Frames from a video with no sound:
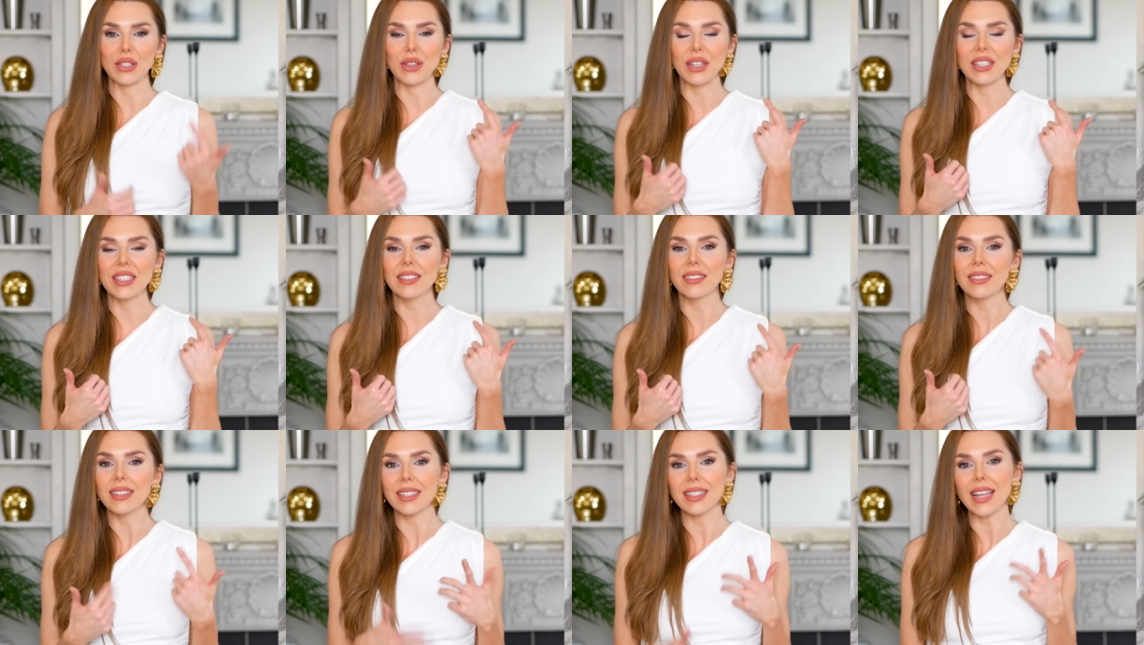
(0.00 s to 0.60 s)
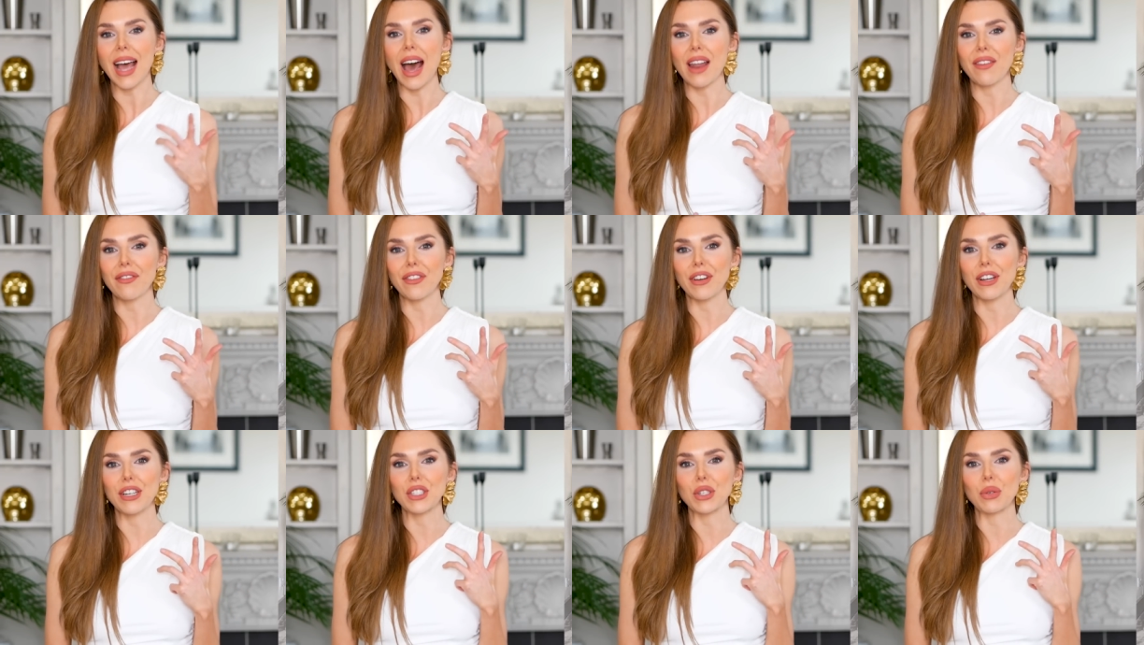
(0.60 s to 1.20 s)
So this is the tan
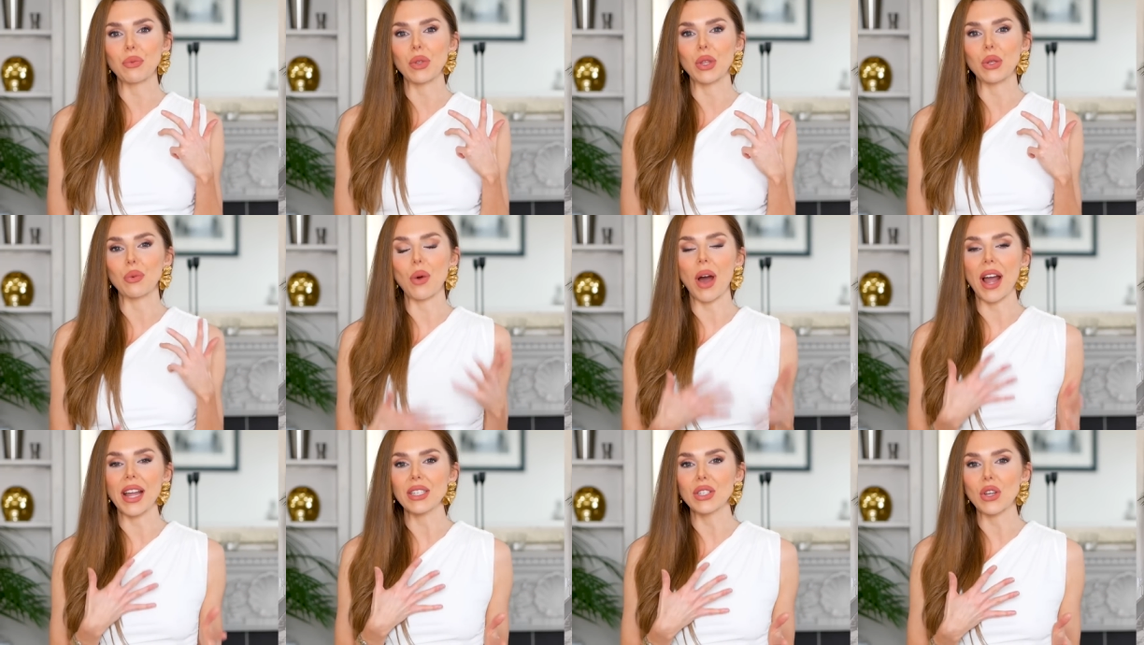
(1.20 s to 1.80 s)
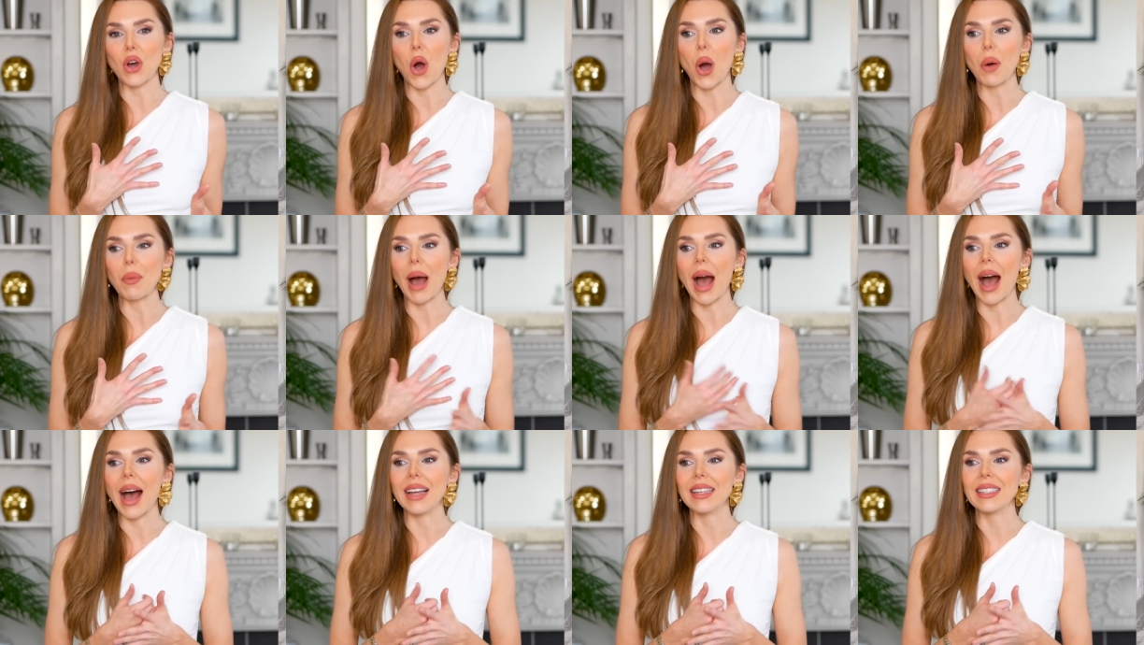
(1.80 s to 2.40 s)
version with the white top,
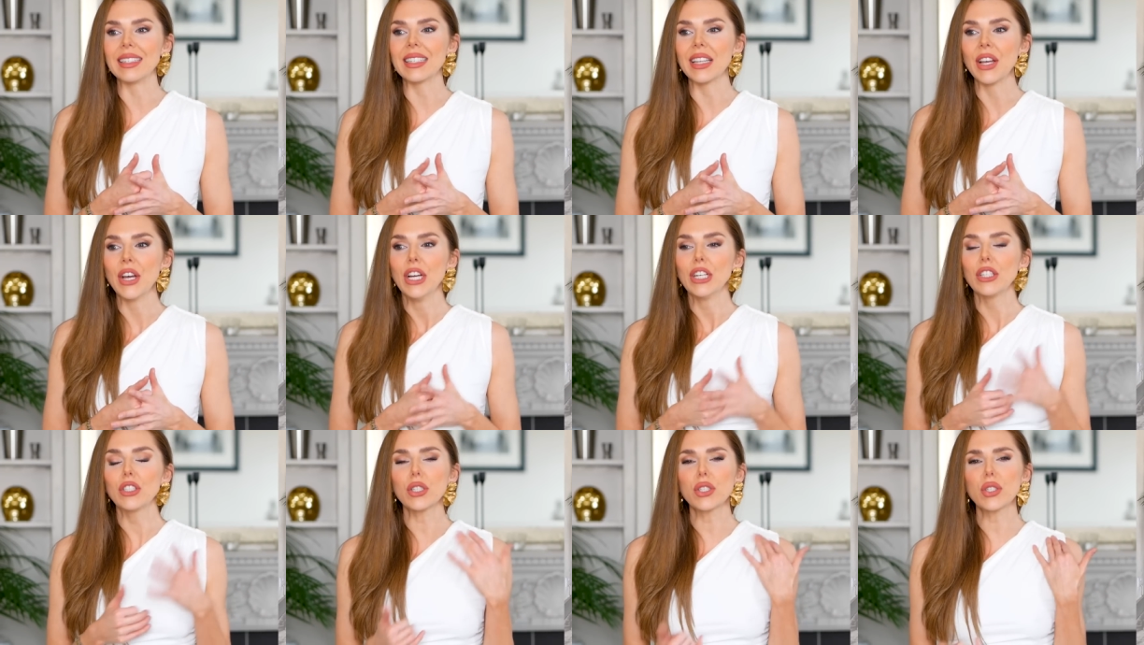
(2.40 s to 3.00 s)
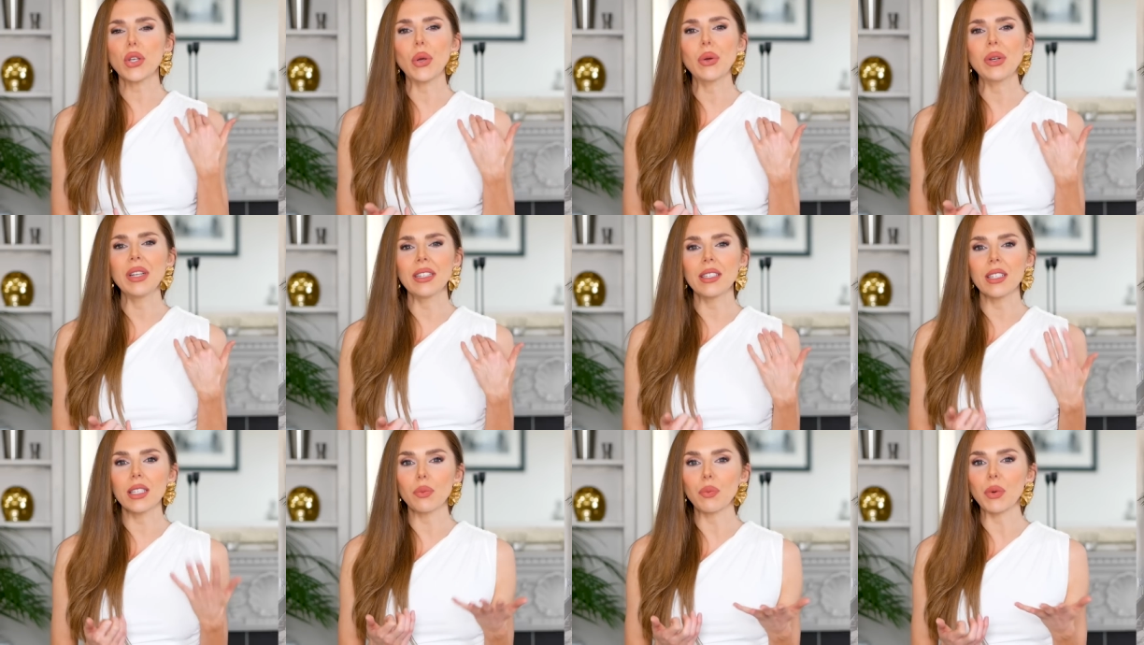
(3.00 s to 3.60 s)
and just going
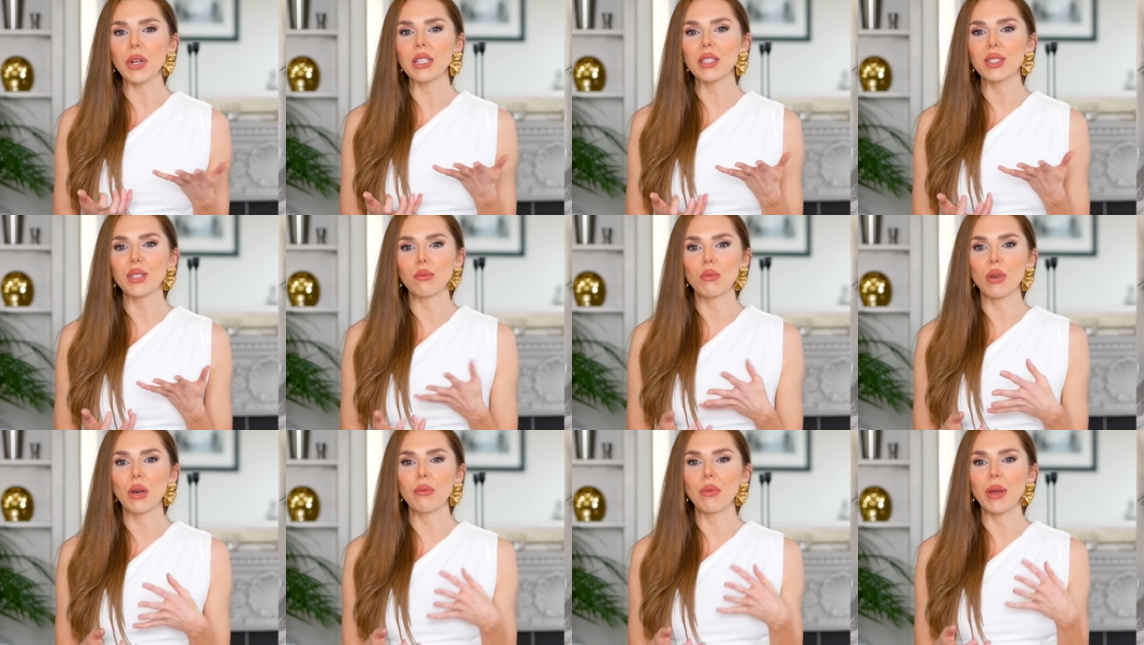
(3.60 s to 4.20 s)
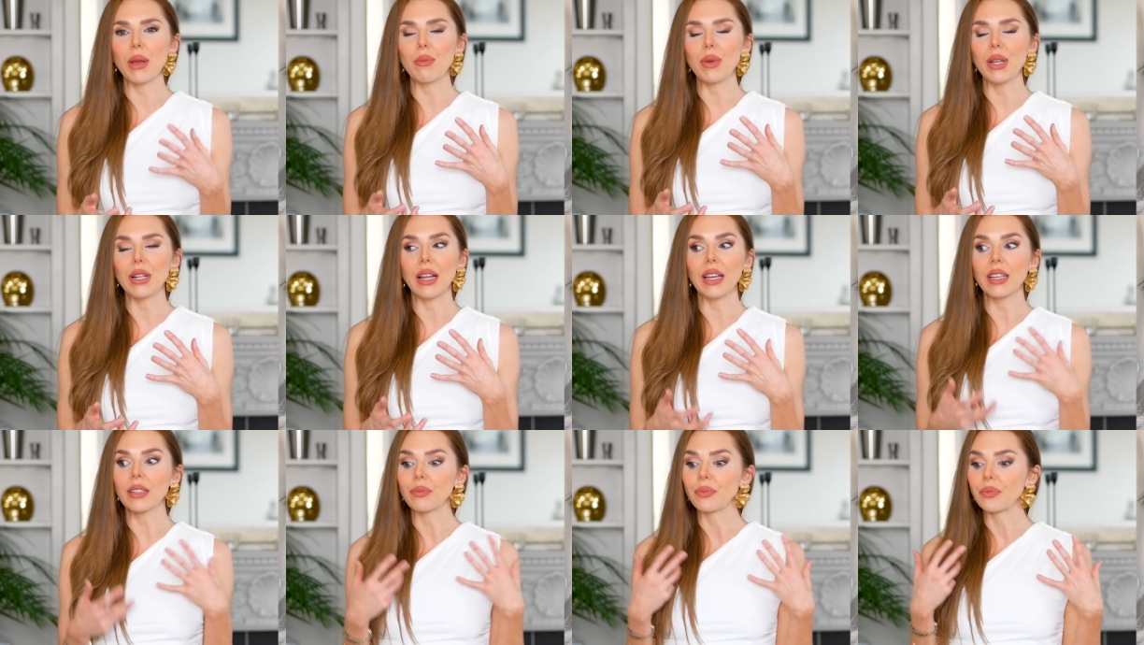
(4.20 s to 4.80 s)
into spring, summer, maybe
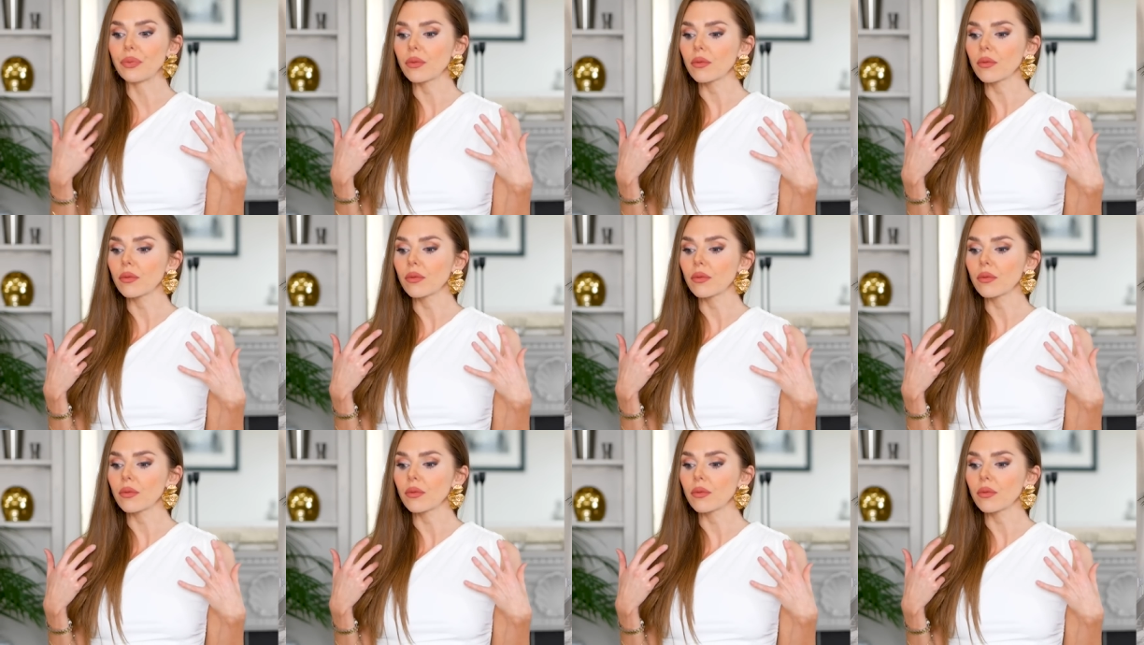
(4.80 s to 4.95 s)
like